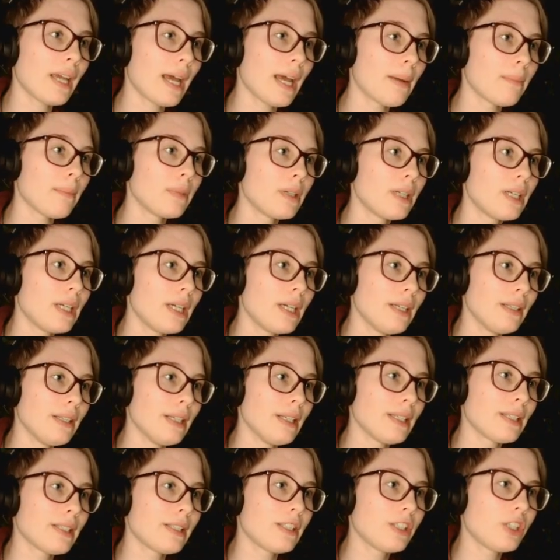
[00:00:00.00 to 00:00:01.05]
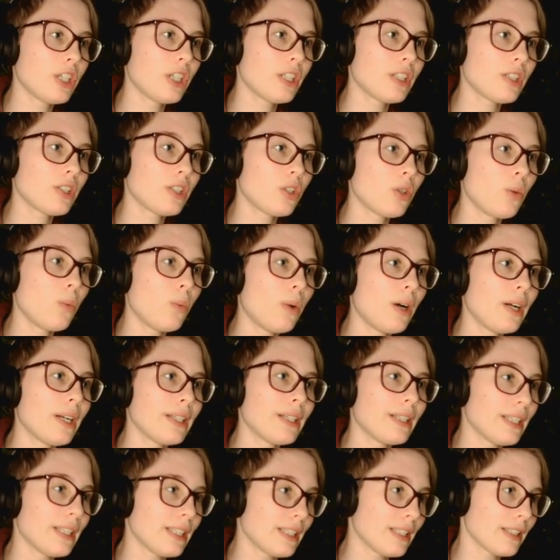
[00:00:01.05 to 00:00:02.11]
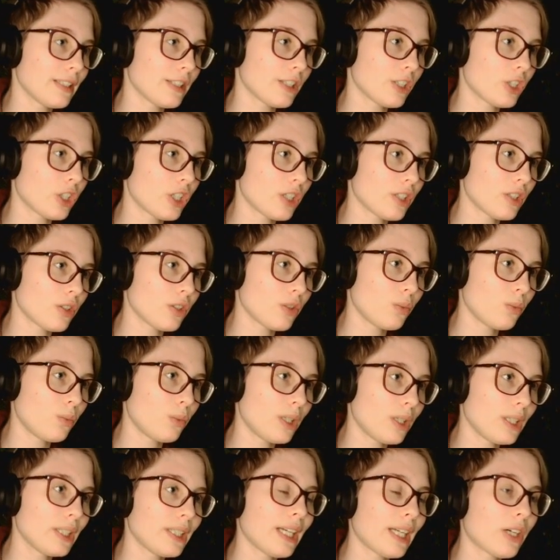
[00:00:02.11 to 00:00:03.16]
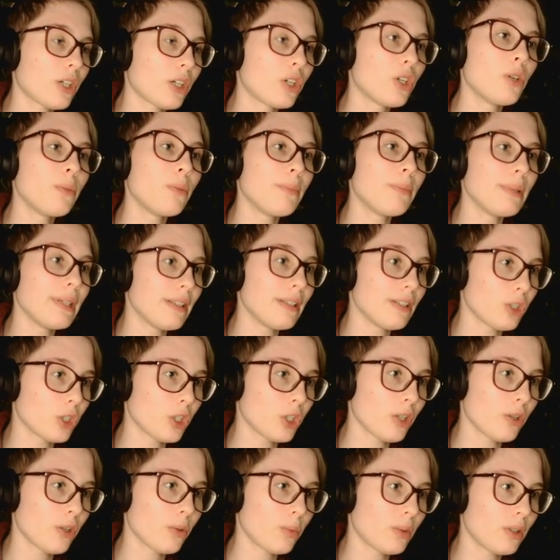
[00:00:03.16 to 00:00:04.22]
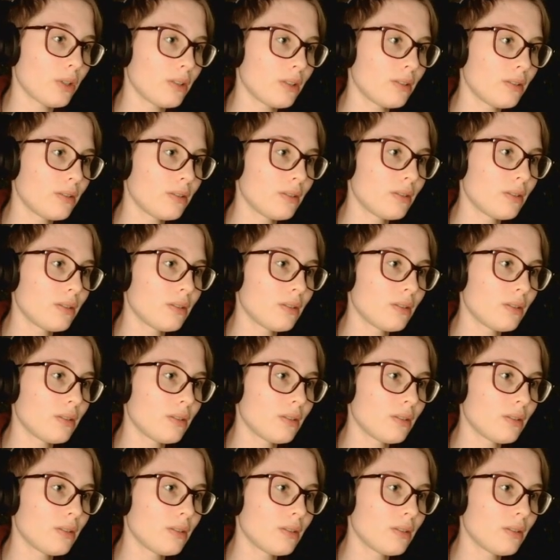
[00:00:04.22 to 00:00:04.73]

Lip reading: Okay. This is adjacent to 1, and this is adjacent to 1. That could be the shared one.